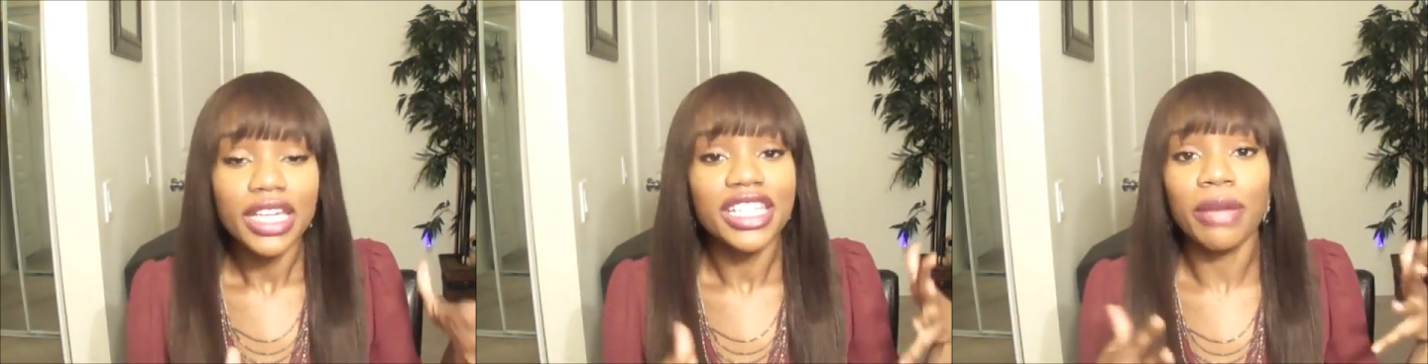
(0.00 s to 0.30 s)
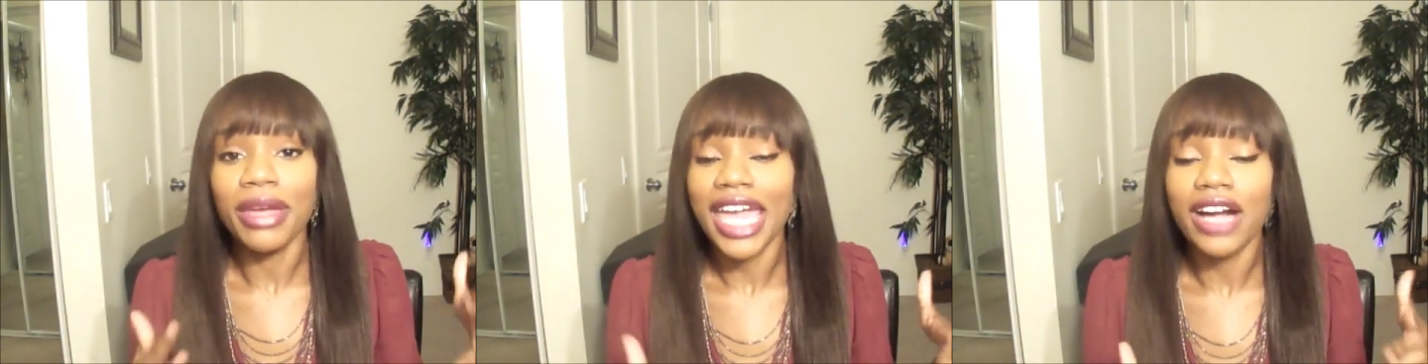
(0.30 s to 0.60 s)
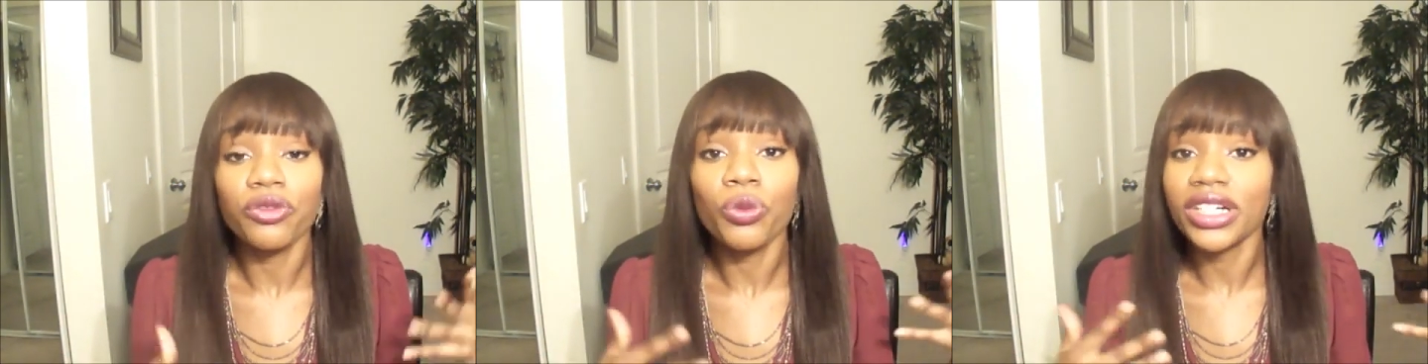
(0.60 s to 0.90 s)
they may have
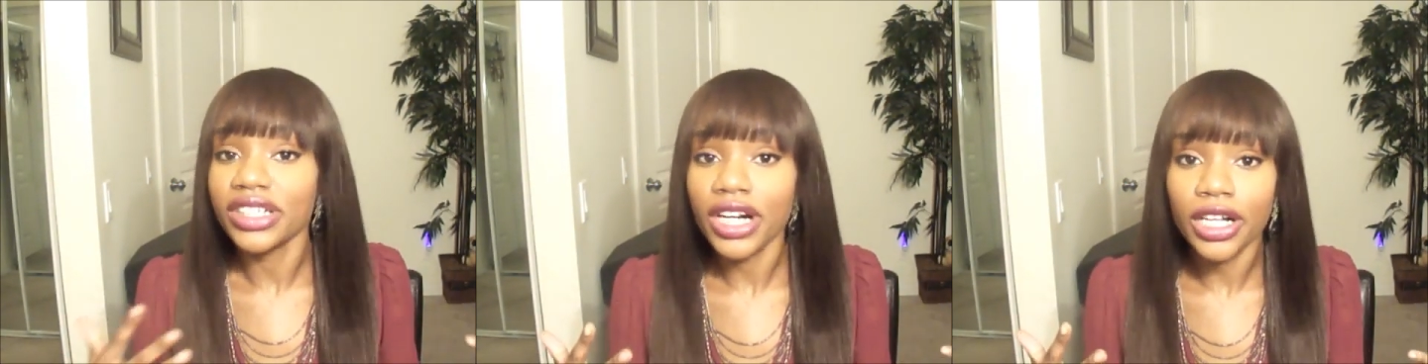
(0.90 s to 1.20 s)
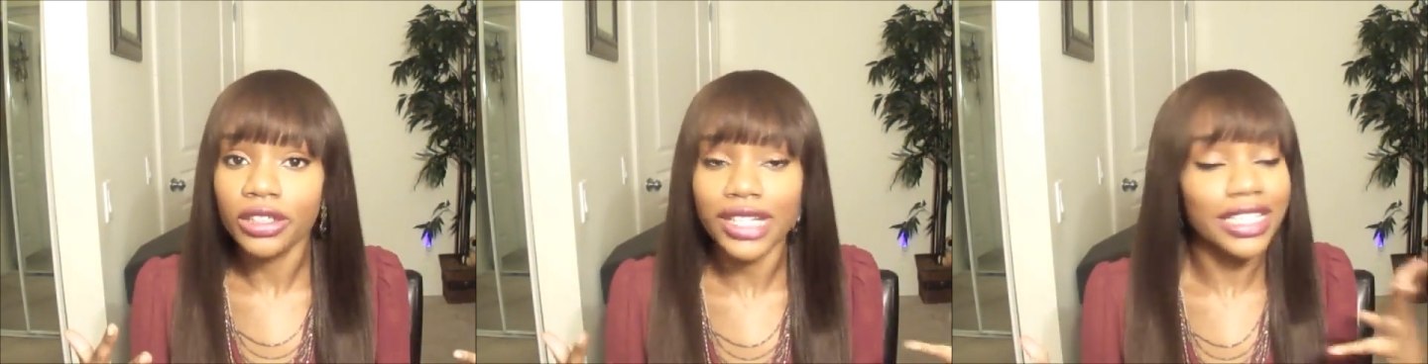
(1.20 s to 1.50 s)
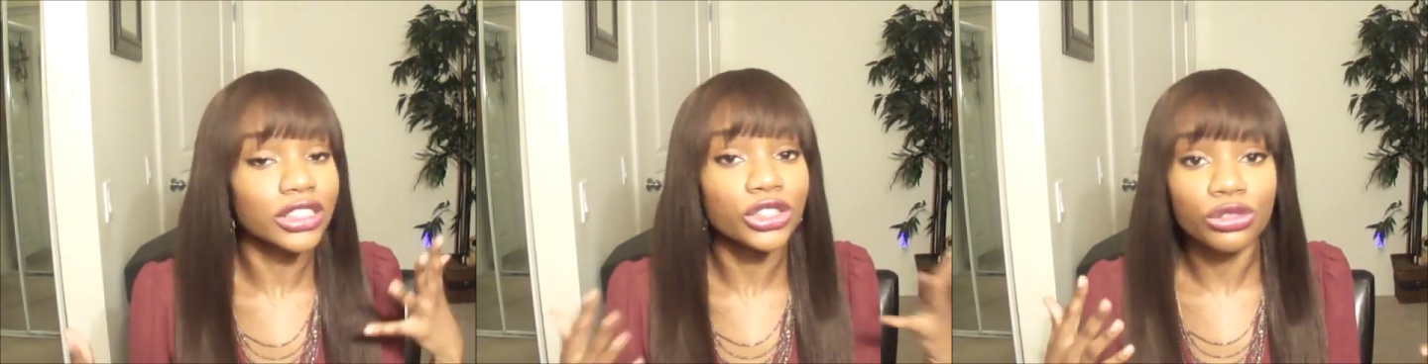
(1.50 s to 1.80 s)
one color, like
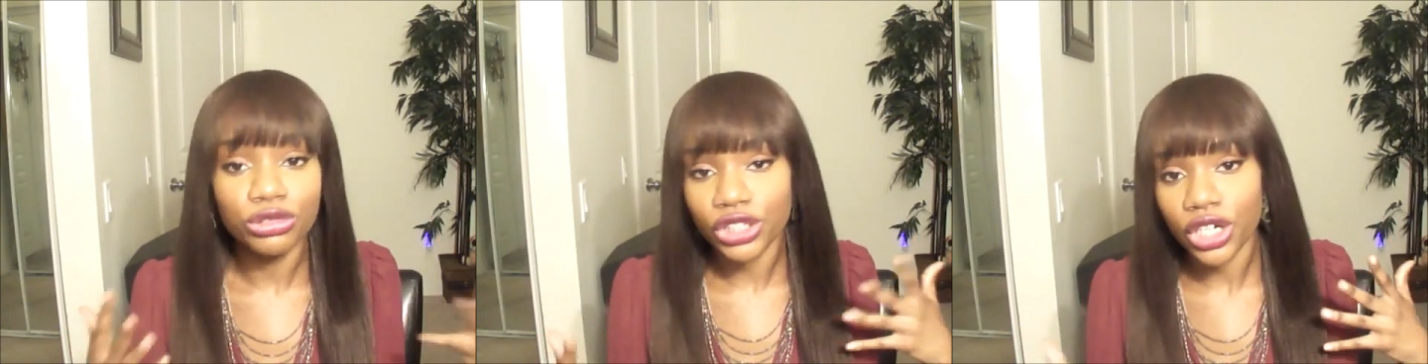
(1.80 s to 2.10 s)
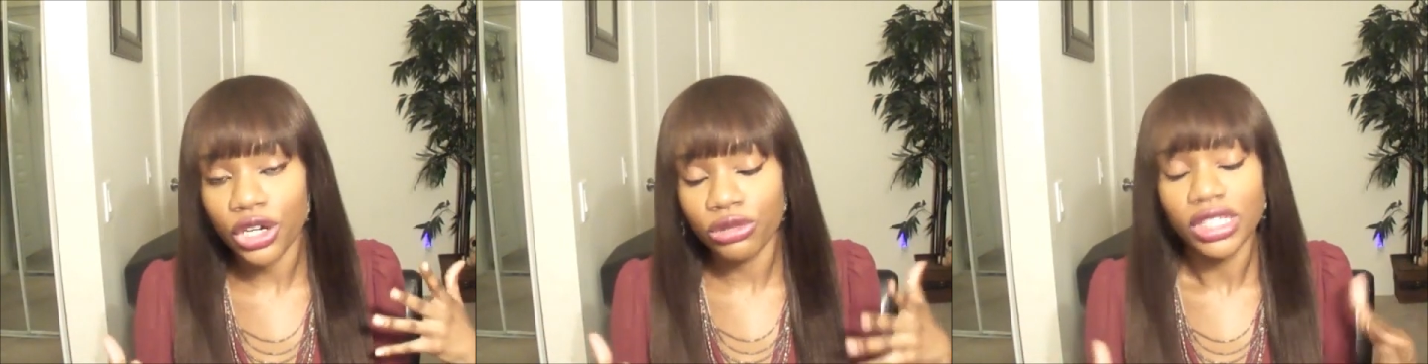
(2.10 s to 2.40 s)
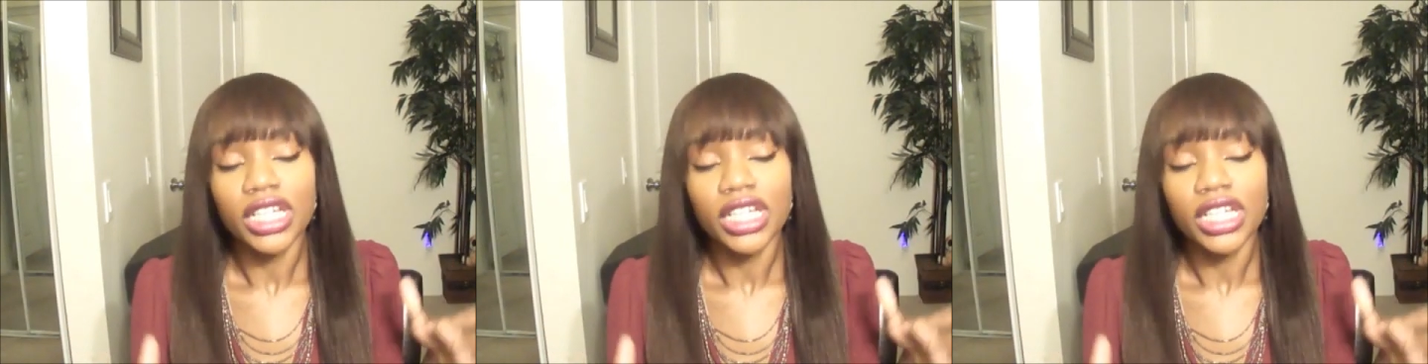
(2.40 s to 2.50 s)
a two-tone,